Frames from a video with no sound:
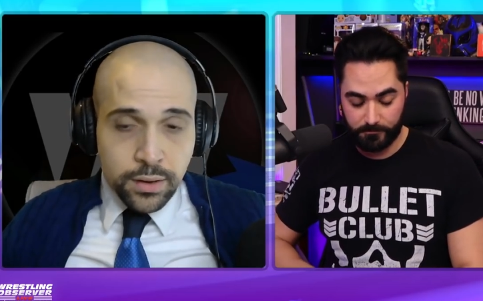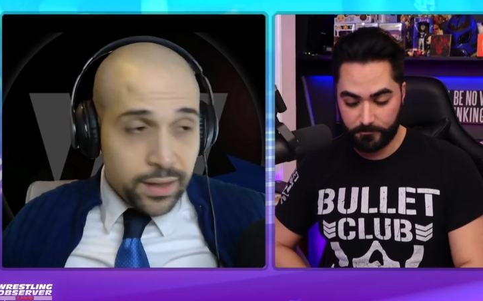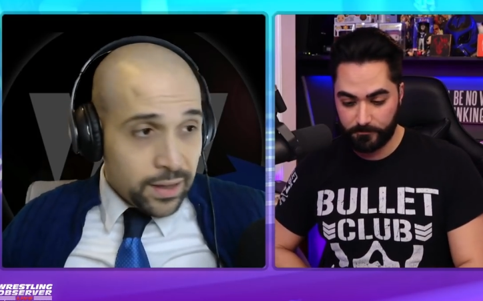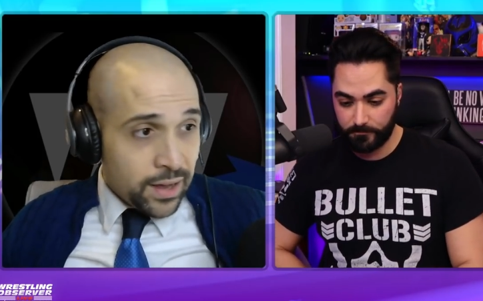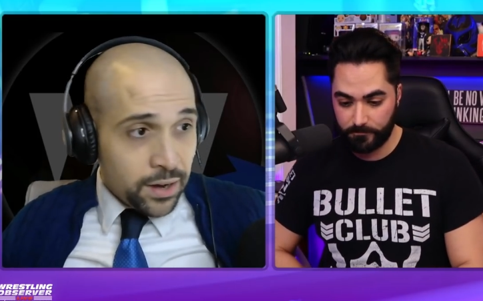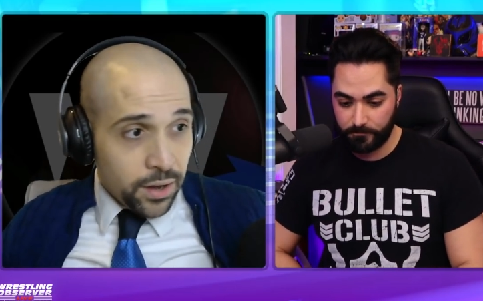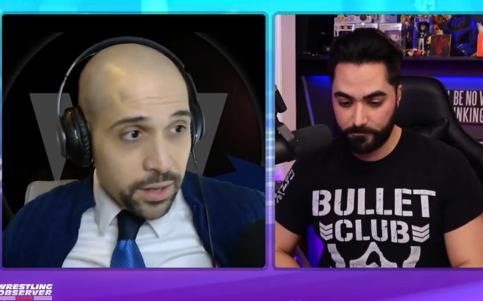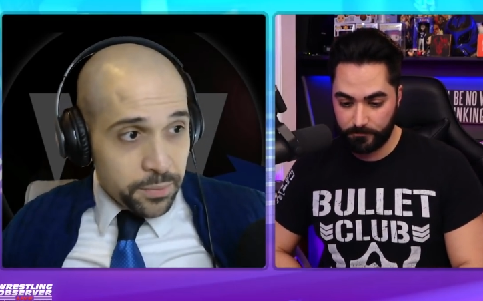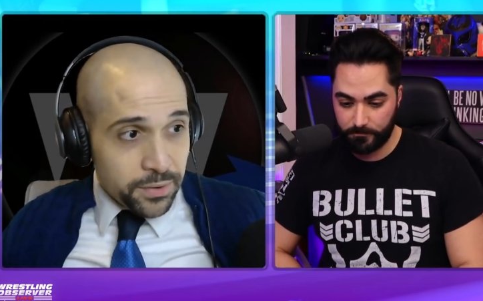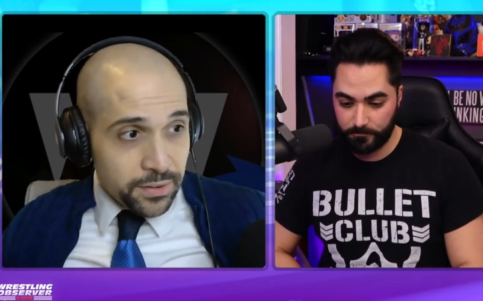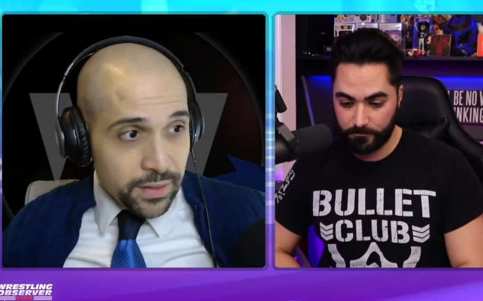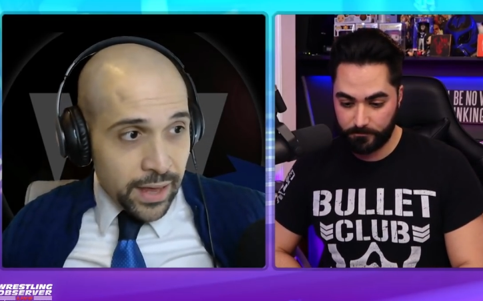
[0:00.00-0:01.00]
Speaker 1: Nick
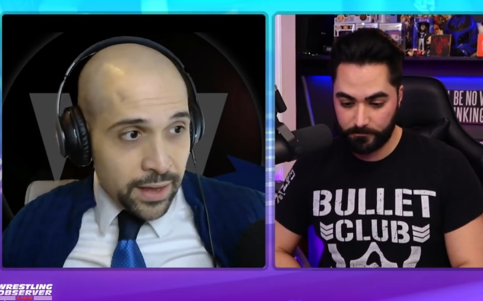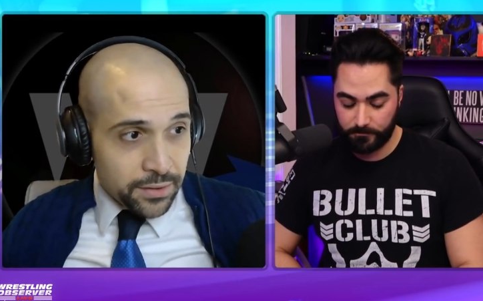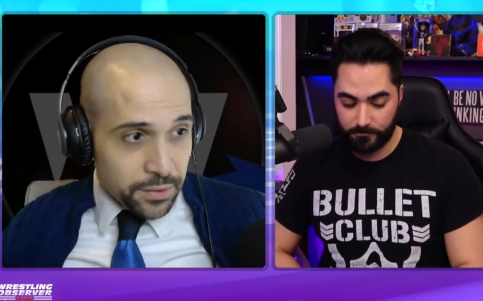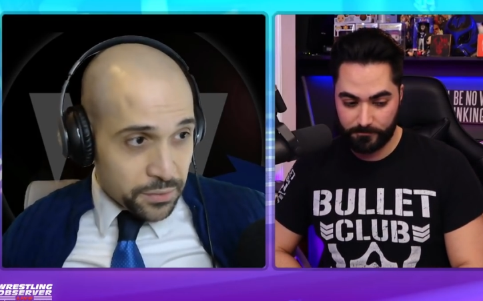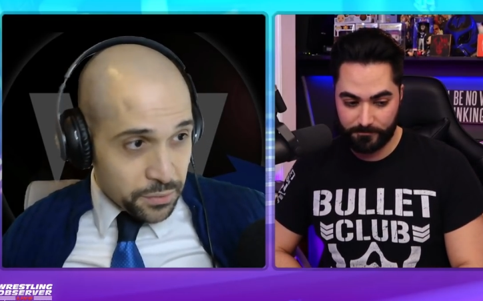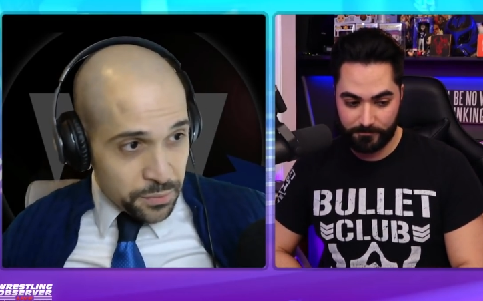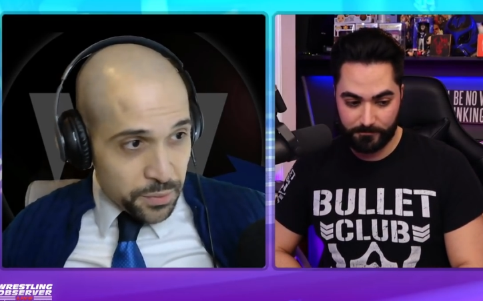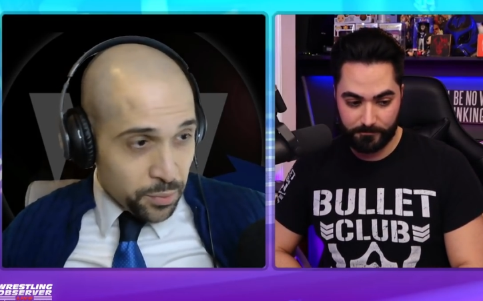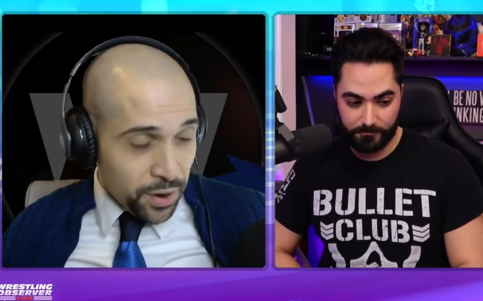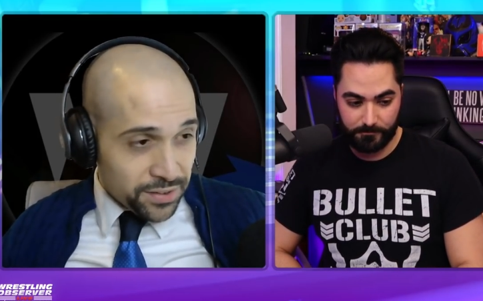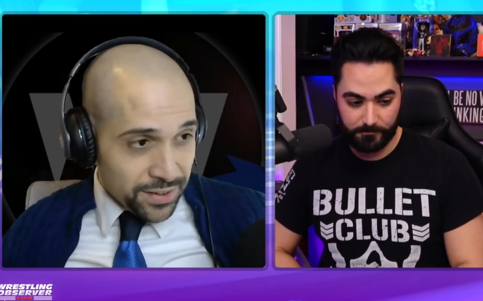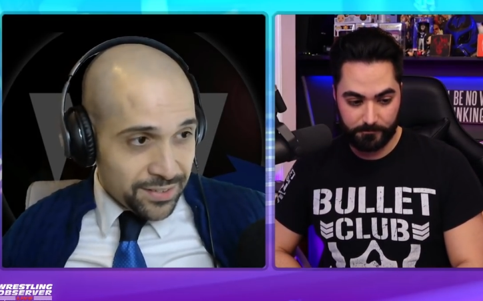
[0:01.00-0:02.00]
hyped that this, the
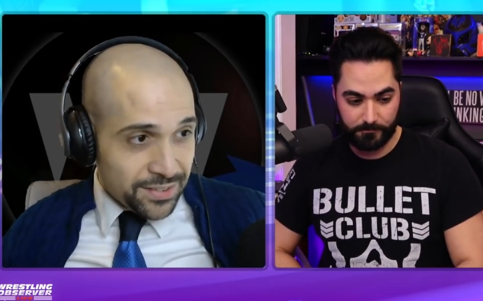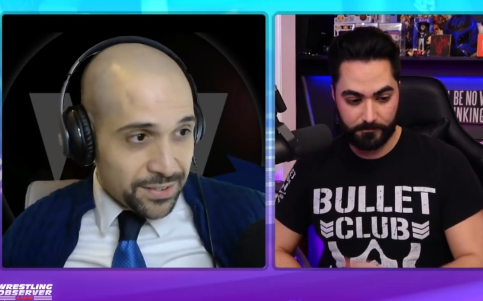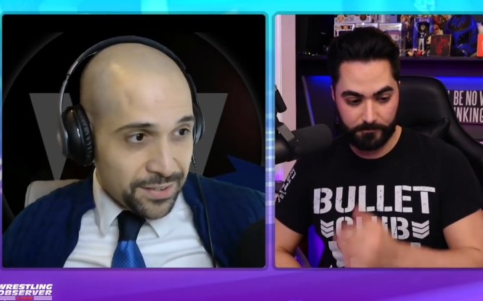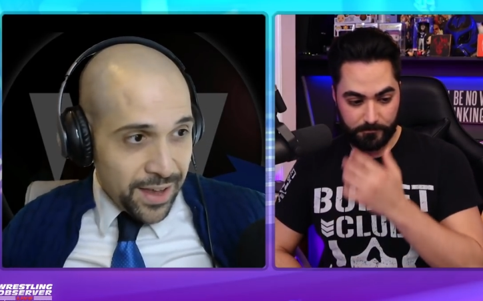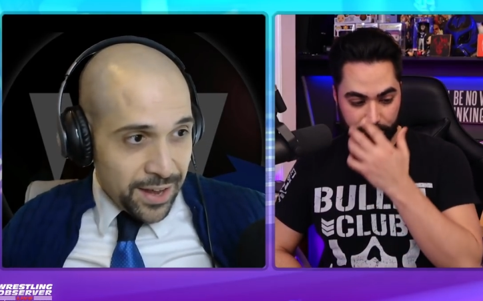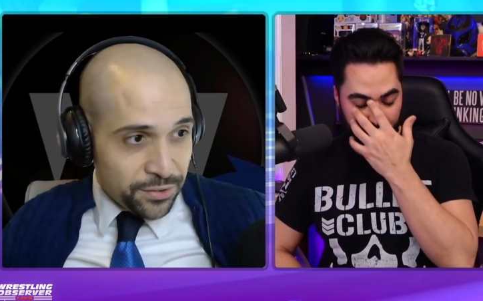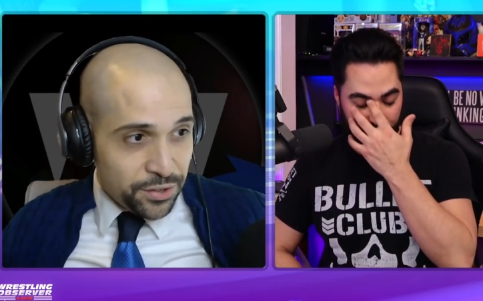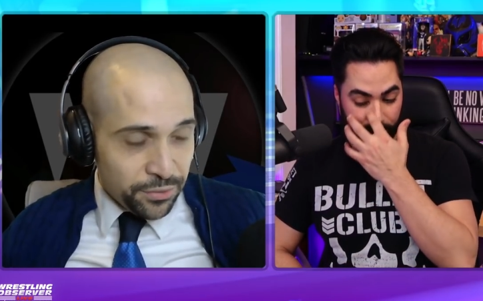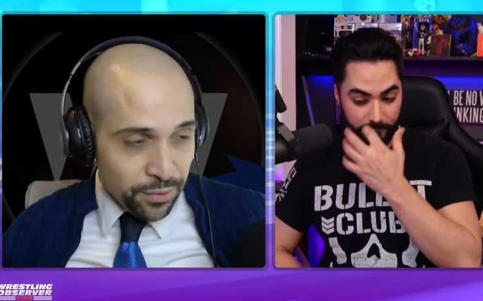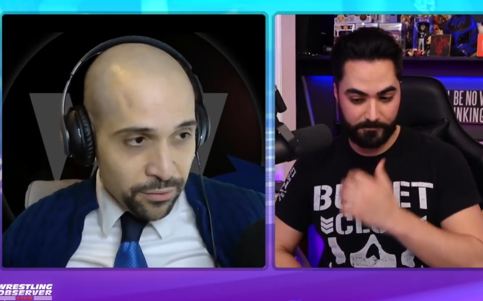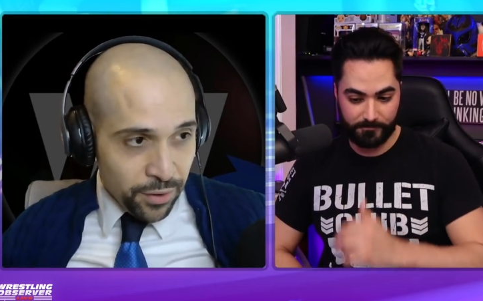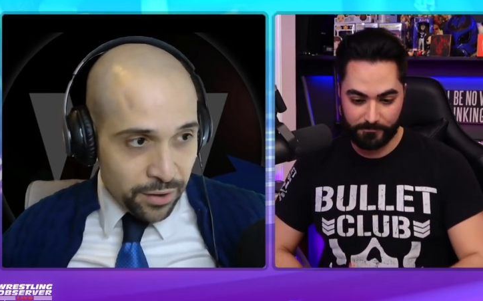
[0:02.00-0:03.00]
president and
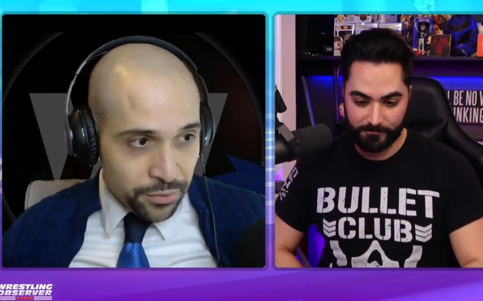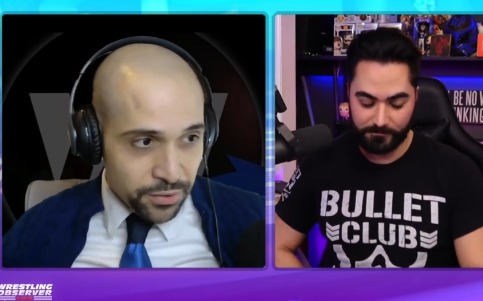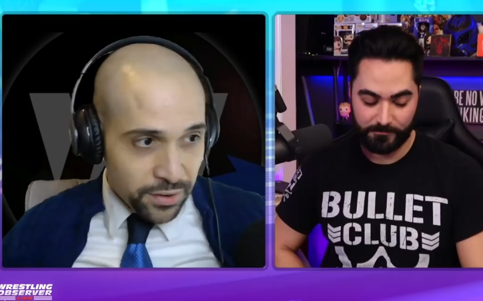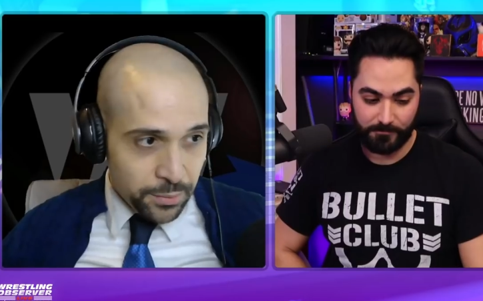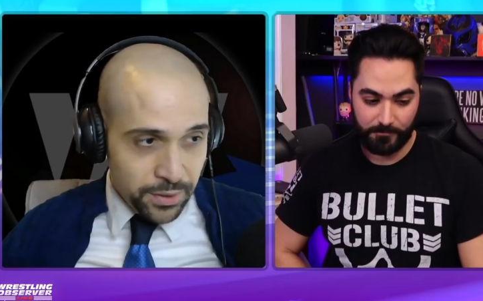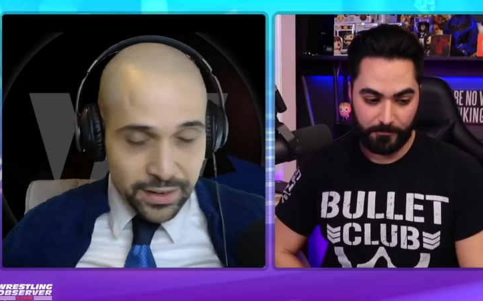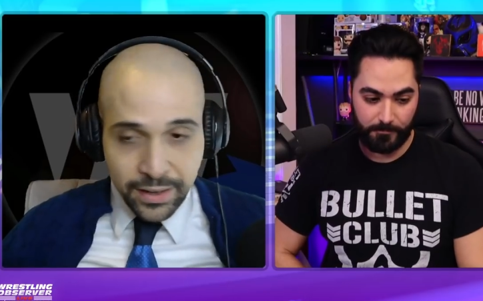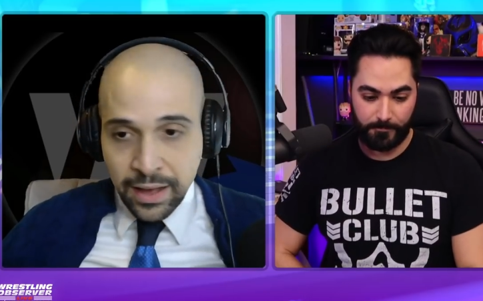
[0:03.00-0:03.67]
chief revenue officer W.